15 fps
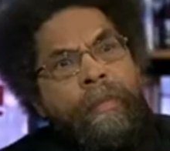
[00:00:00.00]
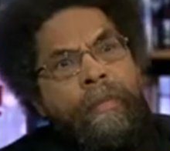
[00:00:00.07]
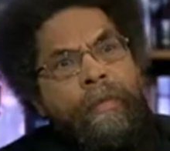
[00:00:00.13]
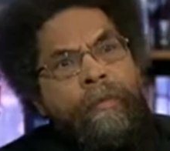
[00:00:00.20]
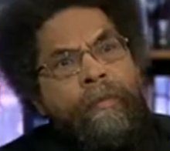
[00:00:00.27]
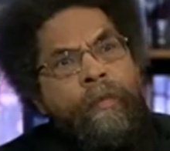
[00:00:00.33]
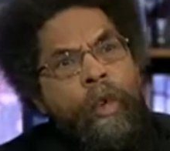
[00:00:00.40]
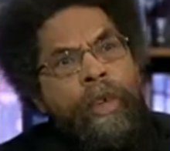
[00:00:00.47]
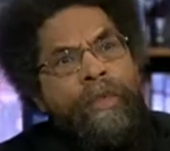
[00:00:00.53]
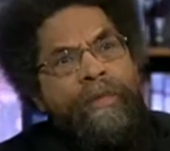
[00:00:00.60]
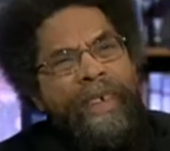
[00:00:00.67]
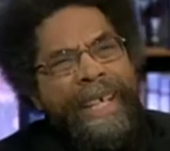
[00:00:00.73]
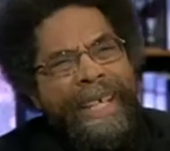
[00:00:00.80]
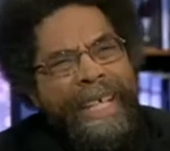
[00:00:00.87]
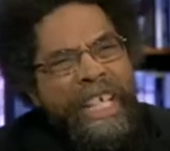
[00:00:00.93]
Force
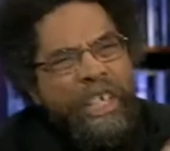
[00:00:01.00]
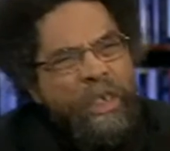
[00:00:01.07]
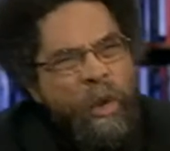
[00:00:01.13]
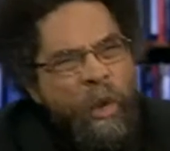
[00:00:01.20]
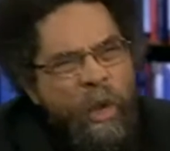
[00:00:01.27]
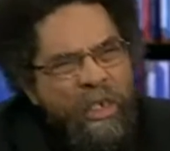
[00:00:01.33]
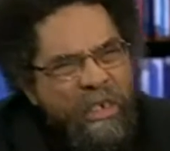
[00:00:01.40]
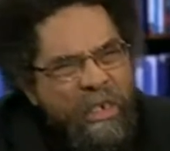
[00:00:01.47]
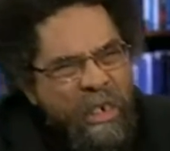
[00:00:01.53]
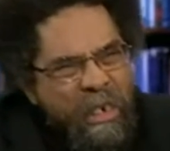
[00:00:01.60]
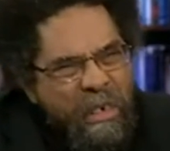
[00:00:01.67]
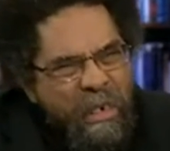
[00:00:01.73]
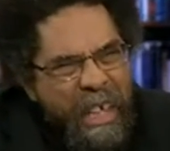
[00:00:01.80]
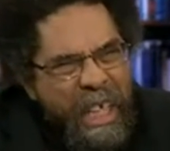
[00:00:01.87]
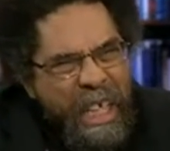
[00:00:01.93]
feeding,
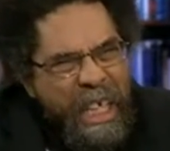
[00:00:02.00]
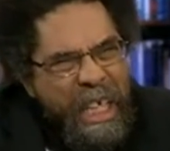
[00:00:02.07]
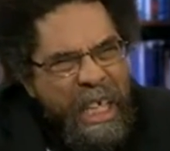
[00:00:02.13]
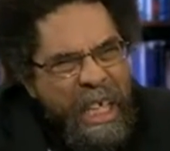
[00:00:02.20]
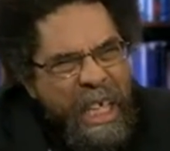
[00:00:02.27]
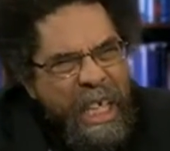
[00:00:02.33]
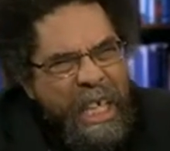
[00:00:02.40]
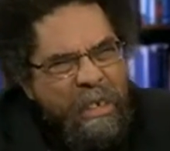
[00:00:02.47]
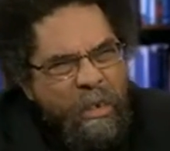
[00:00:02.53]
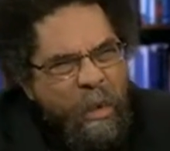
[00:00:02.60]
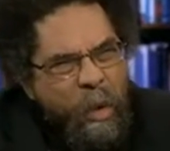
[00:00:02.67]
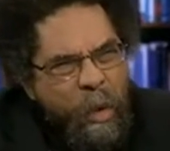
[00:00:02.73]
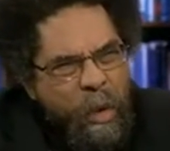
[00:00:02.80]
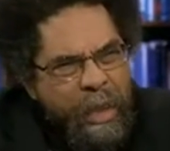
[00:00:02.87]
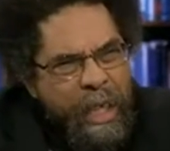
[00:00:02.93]
torture in its
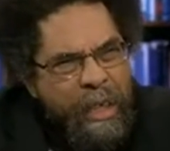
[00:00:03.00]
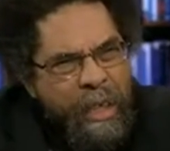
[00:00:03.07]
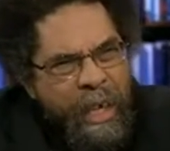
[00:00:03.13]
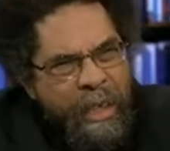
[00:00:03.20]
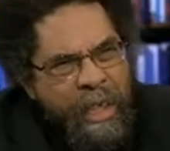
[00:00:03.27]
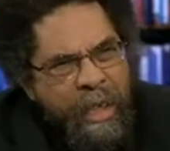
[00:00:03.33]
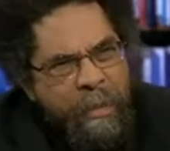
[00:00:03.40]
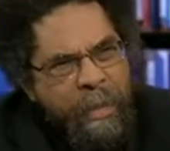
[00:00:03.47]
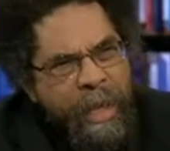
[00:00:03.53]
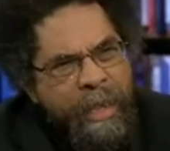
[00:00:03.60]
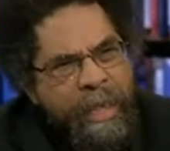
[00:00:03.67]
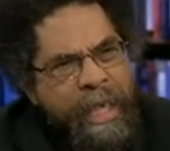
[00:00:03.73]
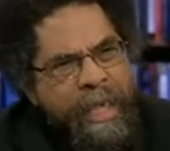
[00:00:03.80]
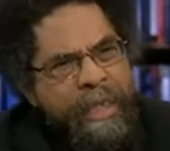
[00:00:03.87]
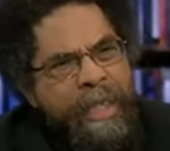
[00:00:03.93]
core. Didn't our dear brother
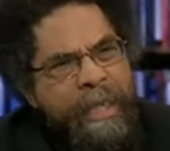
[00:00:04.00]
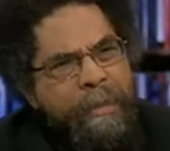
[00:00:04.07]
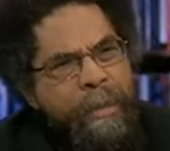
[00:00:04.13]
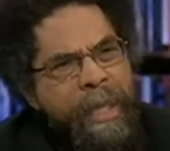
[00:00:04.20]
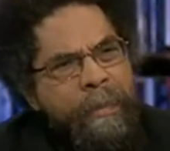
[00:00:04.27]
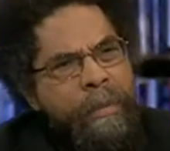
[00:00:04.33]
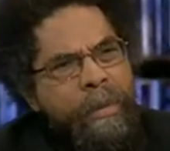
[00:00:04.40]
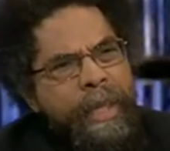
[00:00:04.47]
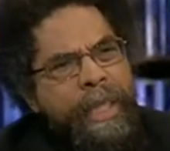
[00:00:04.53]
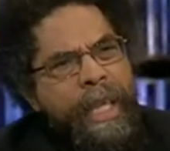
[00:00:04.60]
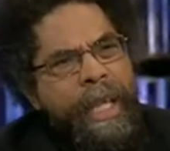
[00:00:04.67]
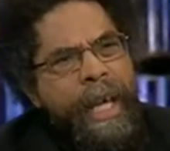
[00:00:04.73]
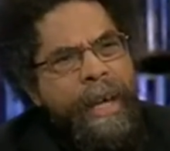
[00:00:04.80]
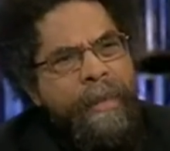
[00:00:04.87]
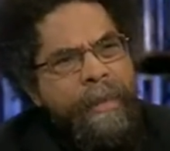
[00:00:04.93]
Yasin Ben point
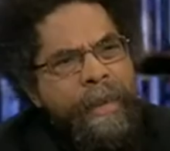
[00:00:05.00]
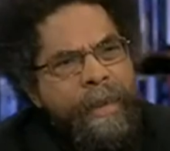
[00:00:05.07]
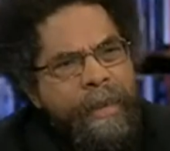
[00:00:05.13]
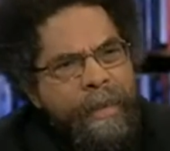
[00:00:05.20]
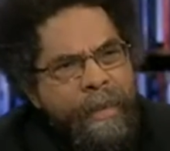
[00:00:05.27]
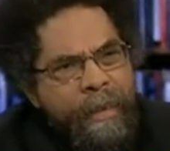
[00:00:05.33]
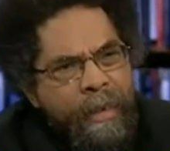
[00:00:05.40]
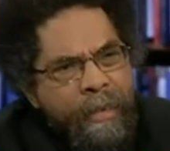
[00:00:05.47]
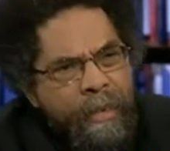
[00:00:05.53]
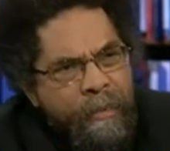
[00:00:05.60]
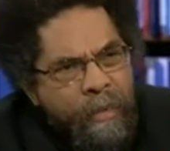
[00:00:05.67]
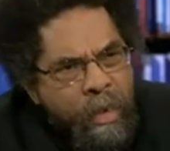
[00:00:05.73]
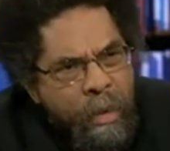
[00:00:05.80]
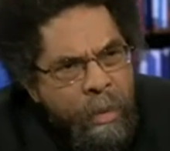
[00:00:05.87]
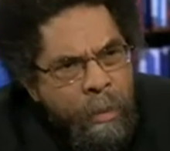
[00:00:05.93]
that out? The
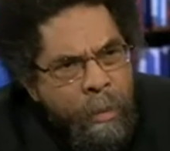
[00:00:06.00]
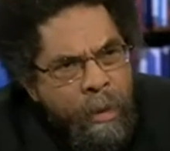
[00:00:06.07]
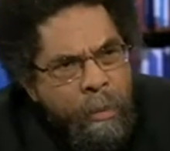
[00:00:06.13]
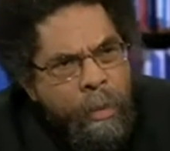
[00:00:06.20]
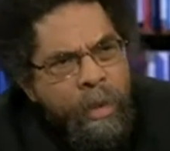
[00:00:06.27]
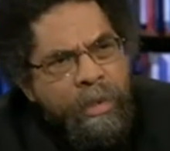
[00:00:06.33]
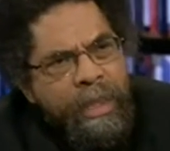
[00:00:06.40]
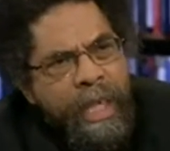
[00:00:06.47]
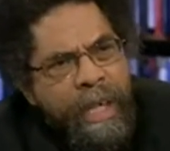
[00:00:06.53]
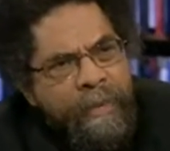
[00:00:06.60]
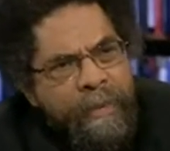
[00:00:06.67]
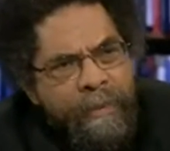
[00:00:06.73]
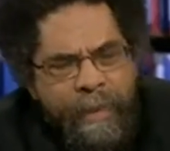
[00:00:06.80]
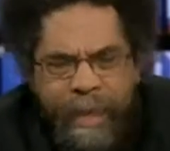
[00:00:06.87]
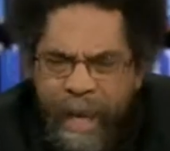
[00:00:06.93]
former Mos
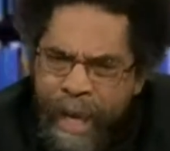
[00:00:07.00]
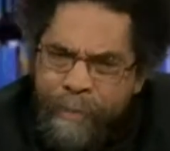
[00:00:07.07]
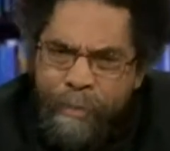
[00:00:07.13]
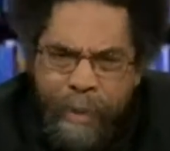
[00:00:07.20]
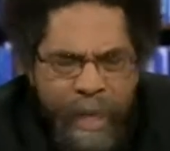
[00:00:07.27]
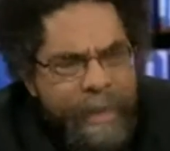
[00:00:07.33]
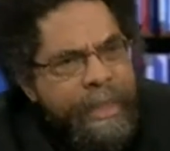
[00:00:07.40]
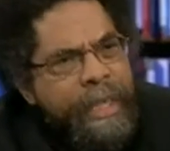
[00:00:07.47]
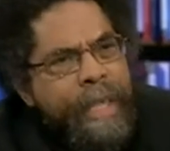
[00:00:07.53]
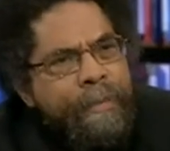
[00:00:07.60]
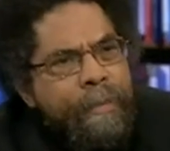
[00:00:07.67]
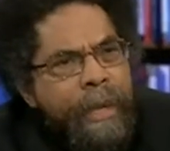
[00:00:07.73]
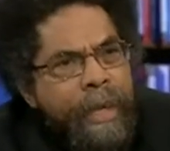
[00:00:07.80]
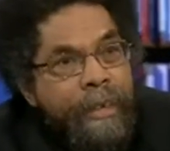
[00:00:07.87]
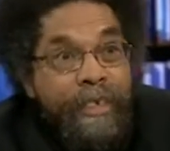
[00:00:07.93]
Def? God bless
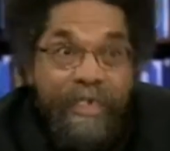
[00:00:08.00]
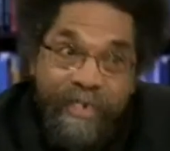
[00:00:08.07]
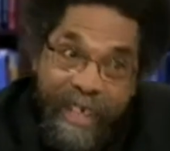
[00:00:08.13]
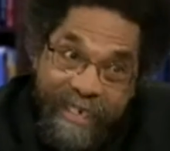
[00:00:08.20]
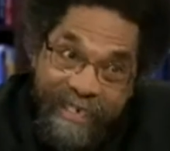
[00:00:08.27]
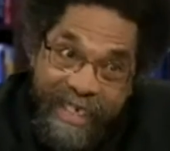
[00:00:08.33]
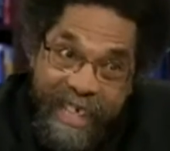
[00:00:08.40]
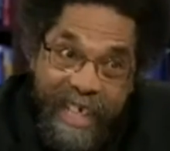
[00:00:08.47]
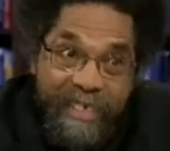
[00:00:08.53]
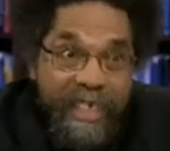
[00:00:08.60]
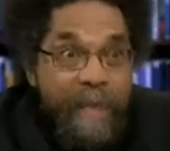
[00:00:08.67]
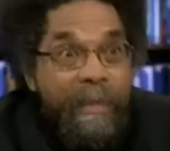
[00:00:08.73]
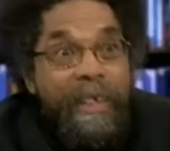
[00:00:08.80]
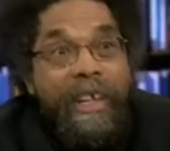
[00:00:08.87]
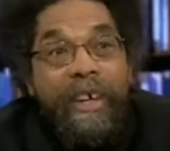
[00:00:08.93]
that brother. Jay-Z got
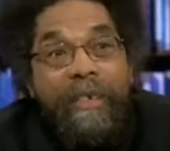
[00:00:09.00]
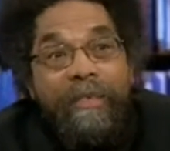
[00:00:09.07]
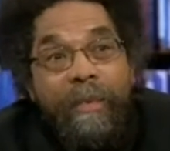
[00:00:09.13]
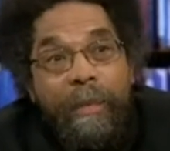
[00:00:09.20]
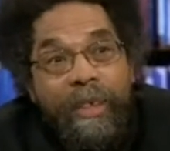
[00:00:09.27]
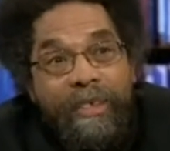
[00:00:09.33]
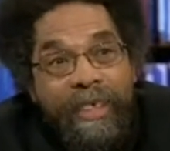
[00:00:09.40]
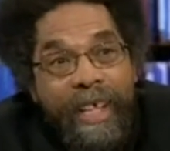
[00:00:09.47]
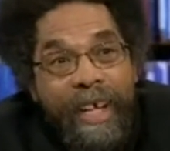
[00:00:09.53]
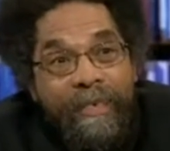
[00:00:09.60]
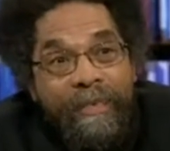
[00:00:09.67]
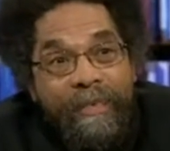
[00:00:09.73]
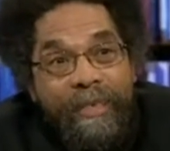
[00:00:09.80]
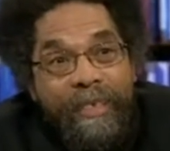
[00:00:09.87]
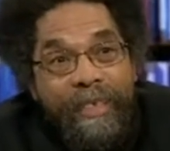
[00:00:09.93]
something to learn from Mos Def.
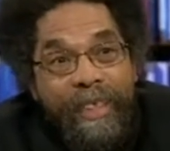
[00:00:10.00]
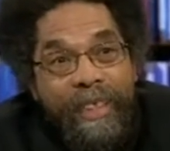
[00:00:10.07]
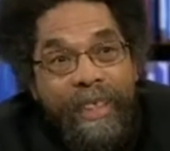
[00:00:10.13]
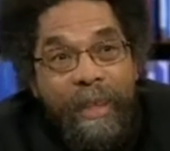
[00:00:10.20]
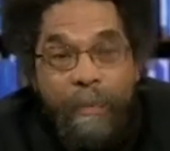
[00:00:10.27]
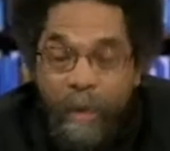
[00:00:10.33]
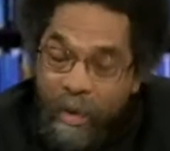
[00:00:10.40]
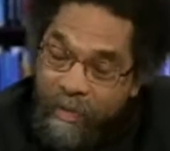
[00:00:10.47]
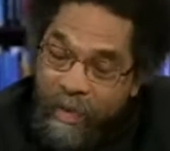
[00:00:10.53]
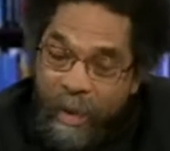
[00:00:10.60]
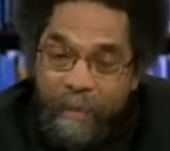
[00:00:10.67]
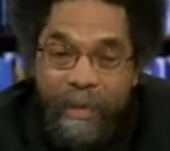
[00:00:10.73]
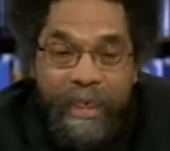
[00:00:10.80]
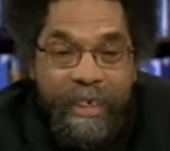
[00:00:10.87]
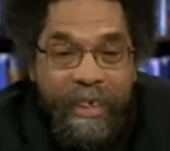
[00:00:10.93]
And both
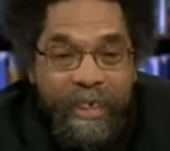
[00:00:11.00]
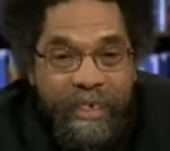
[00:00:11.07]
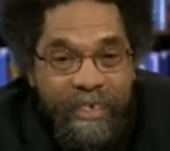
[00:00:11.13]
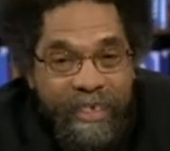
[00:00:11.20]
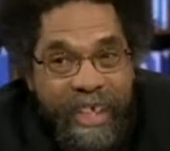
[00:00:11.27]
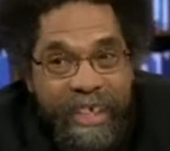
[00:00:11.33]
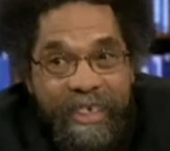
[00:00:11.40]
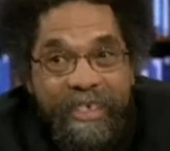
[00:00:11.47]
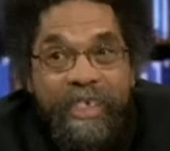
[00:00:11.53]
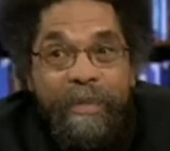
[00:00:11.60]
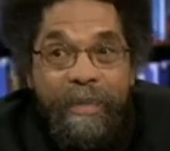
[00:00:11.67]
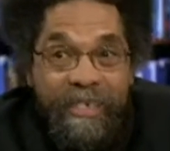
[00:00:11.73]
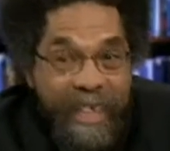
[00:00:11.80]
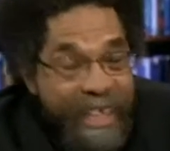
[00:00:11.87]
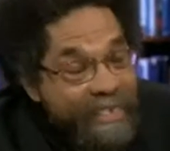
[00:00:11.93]
of them lyrical geniuses,
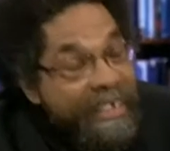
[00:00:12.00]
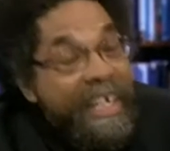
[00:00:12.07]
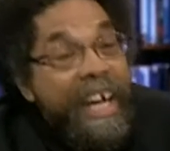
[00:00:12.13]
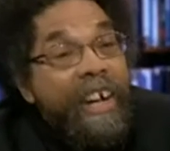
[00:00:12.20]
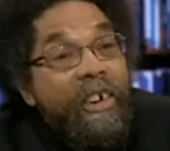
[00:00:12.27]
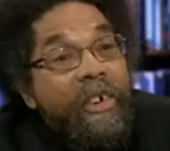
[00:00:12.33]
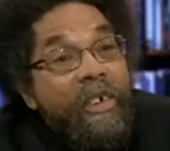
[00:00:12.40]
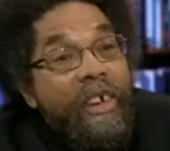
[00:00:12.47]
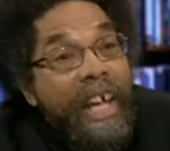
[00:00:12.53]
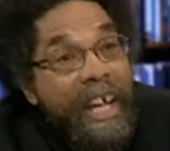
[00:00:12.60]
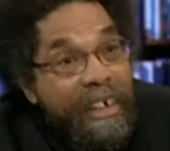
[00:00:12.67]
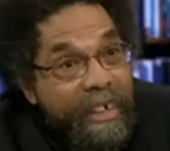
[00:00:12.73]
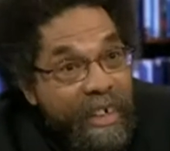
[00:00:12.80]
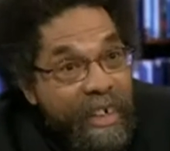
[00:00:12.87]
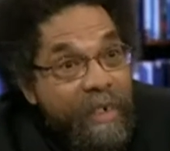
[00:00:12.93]
but Jay-Z got a whole
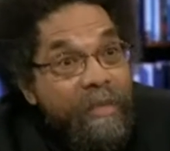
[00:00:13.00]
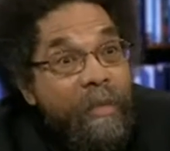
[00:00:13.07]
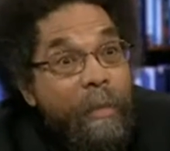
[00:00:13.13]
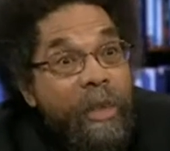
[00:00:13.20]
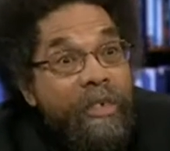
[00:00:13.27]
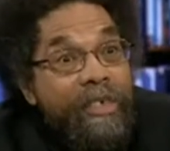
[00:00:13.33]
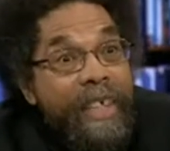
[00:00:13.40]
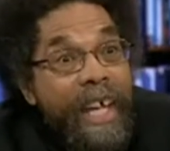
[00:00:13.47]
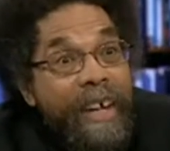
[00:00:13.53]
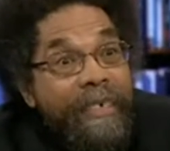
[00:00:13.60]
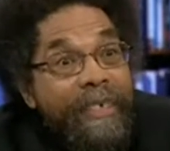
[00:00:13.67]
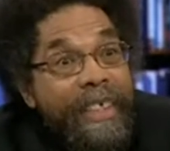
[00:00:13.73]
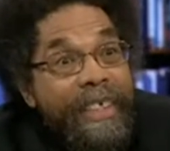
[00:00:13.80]
lot to learn from Mos Def.